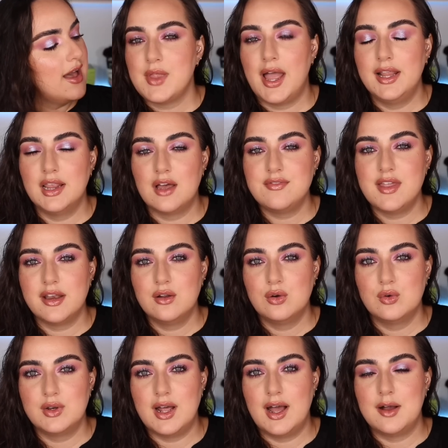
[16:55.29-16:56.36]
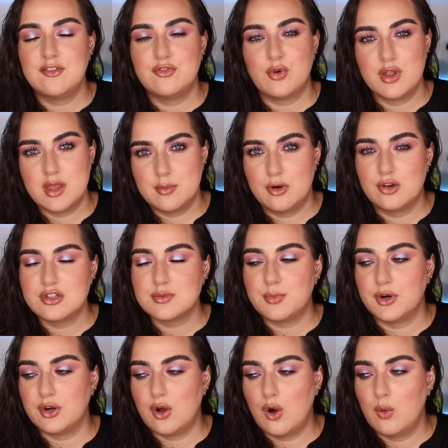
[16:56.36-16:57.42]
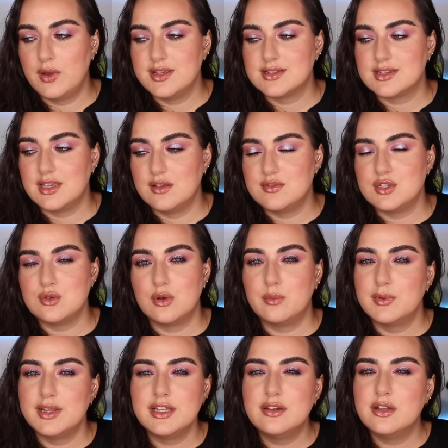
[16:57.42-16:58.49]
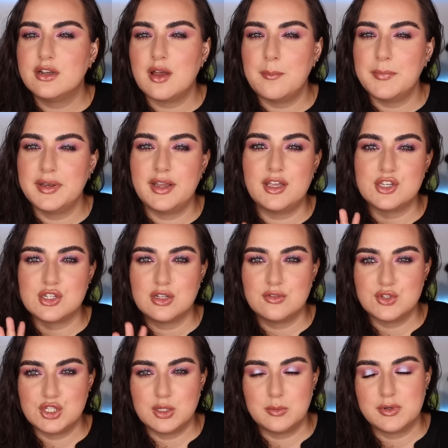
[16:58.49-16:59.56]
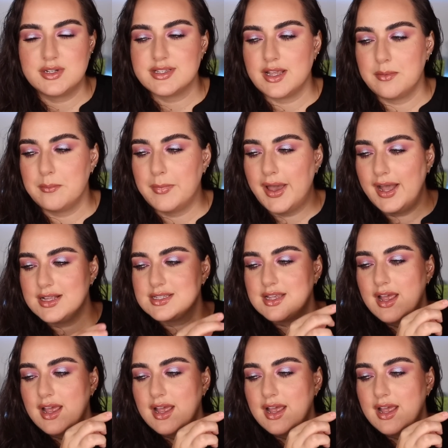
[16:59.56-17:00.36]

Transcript: I love that Huda, for the most part, always gives you a really good combination of shimmers and mattes.